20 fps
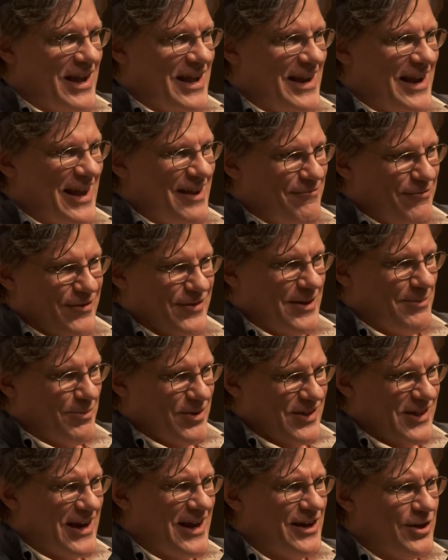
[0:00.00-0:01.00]
and I, for some
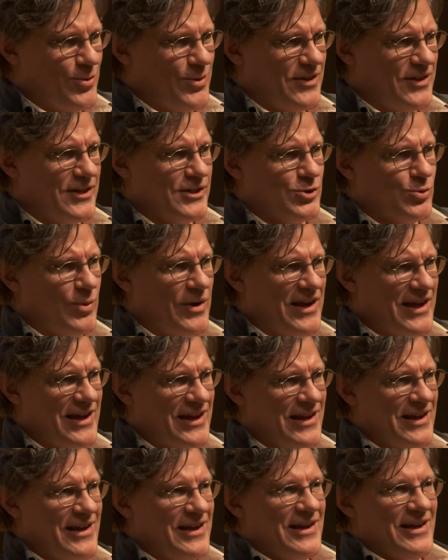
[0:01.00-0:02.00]
reason, I do it this way,
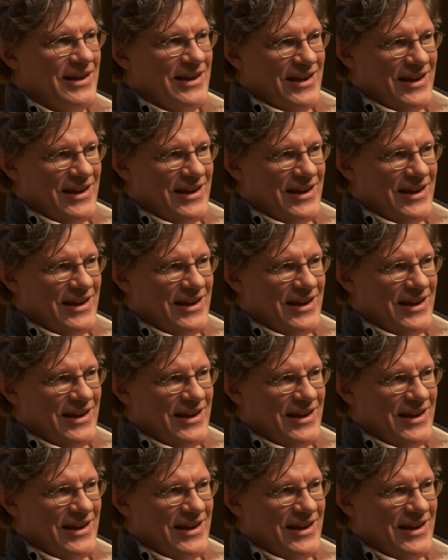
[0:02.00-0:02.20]
uh-huh.